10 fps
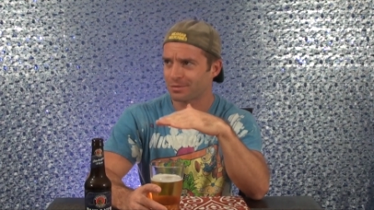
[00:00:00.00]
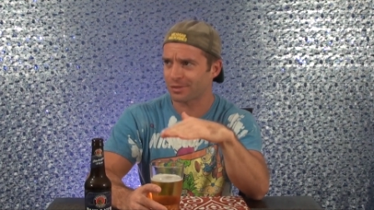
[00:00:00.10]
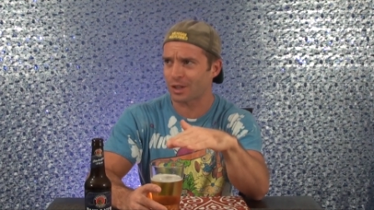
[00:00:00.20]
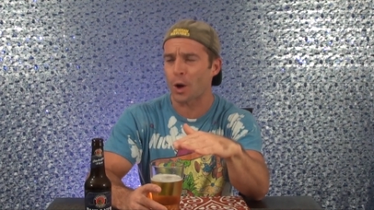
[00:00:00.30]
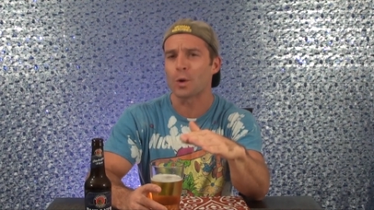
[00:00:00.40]

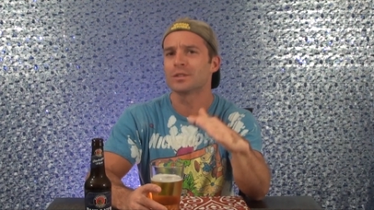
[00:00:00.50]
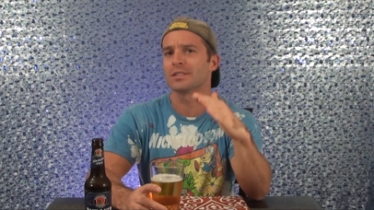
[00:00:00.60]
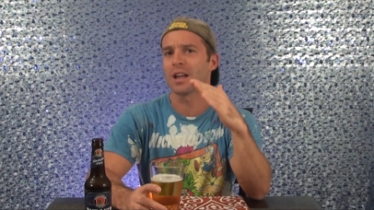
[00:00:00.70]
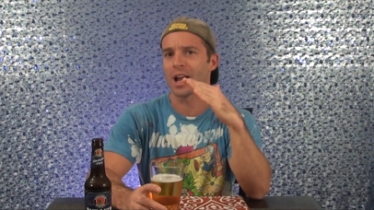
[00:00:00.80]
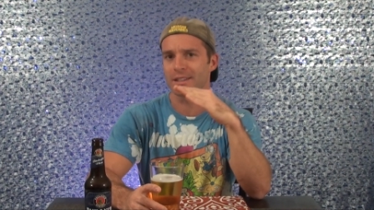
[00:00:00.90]
flows
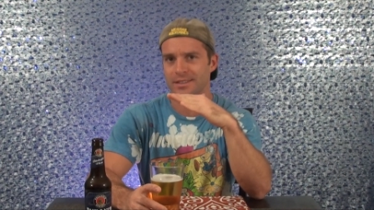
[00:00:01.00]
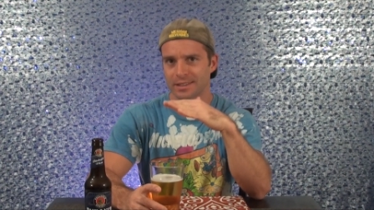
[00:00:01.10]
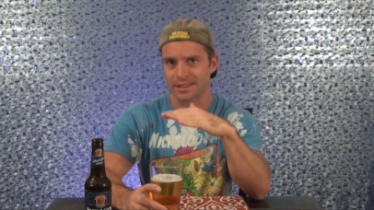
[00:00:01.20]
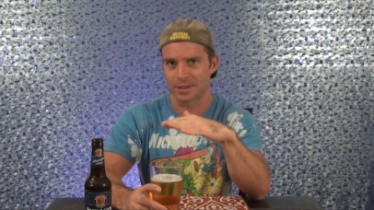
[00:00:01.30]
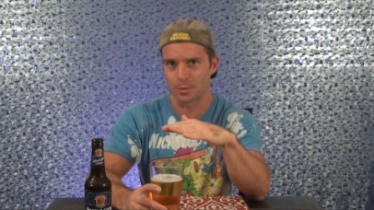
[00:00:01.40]

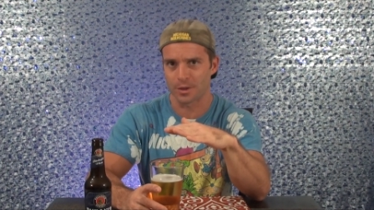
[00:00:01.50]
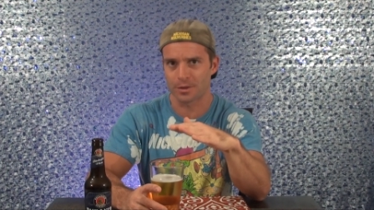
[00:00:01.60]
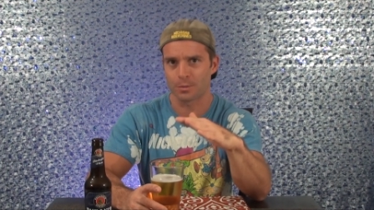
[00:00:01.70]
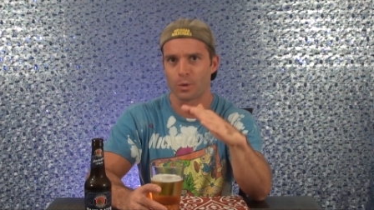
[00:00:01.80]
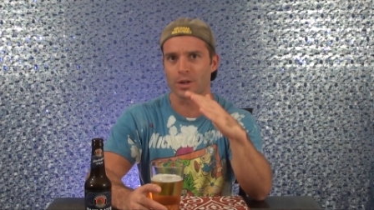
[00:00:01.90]
nicely
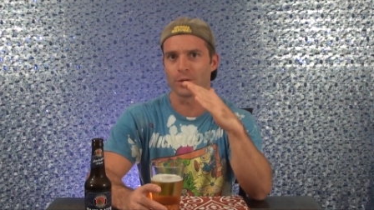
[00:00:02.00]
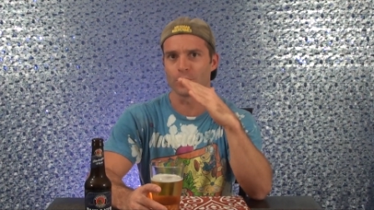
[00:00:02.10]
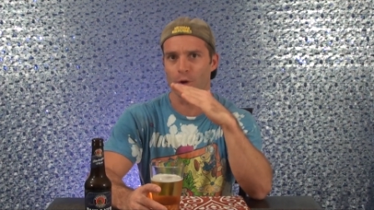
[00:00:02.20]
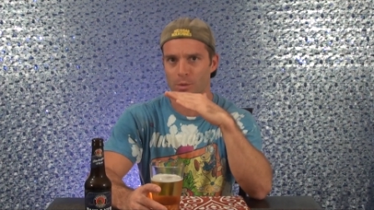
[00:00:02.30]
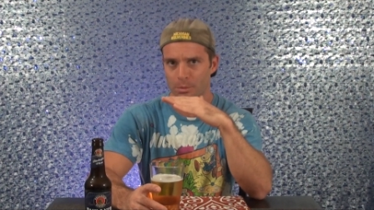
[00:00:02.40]
with what your
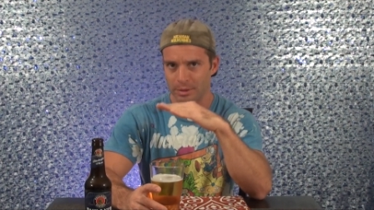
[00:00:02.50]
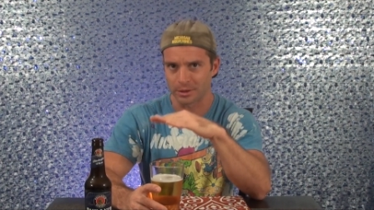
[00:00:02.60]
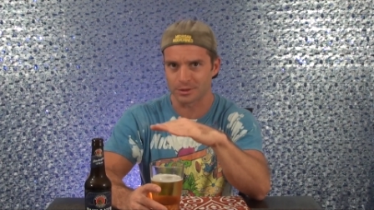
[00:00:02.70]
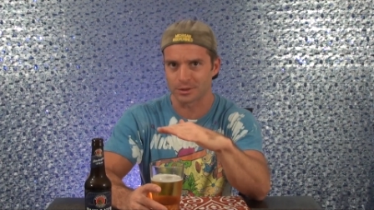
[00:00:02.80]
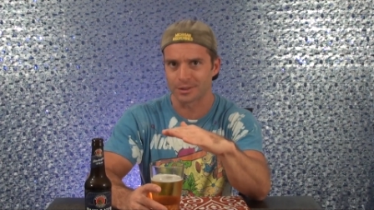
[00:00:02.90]
normal
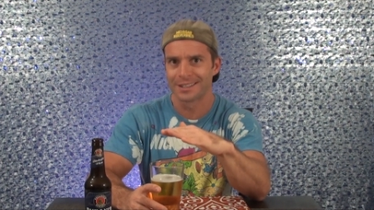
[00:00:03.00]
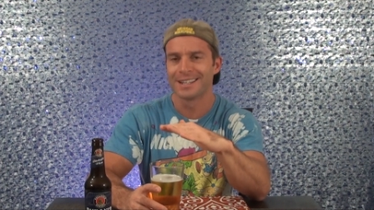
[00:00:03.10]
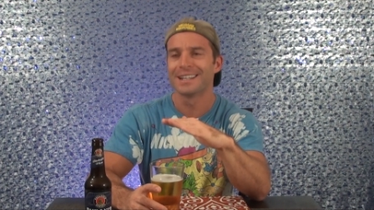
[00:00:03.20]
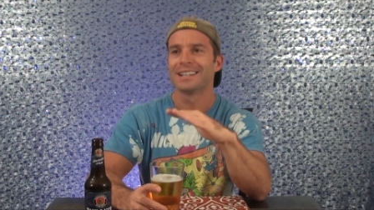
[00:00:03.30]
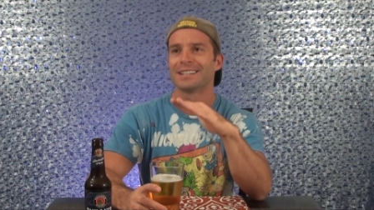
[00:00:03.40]
Pilsner
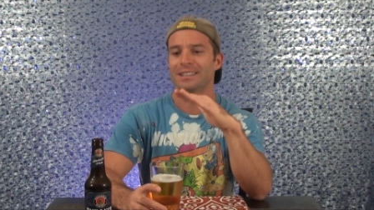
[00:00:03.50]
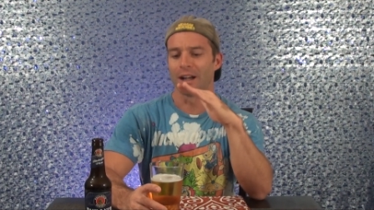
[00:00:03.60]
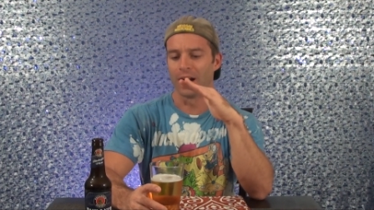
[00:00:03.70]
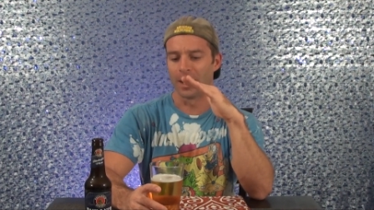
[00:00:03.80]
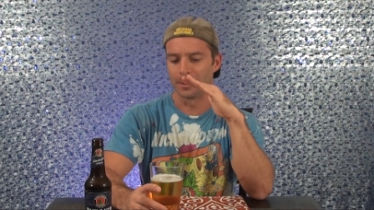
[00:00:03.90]

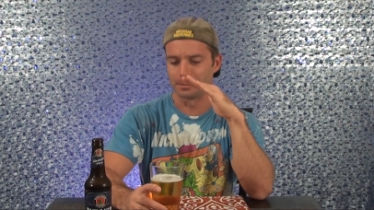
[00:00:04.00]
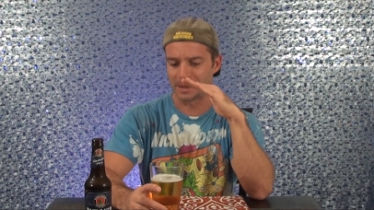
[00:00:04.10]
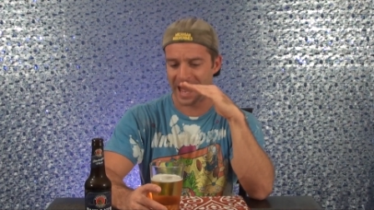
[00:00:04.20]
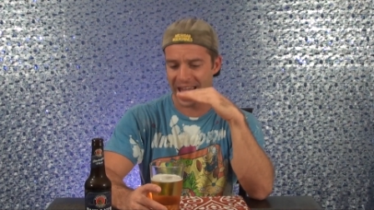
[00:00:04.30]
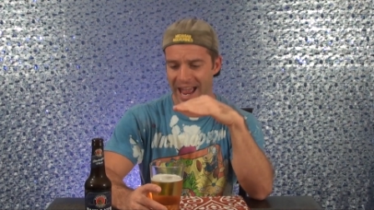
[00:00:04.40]

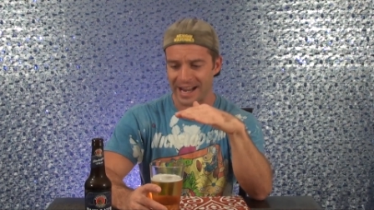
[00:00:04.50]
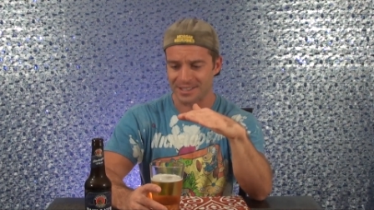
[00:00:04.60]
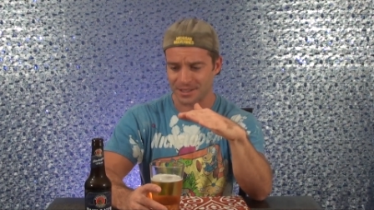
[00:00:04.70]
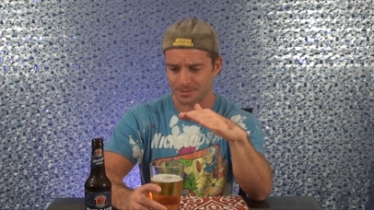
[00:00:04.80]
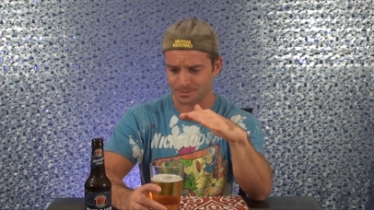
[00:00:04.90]

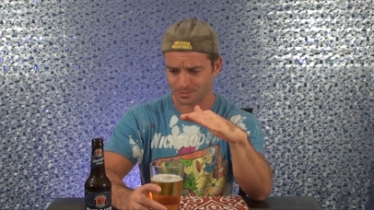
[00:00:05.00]
has.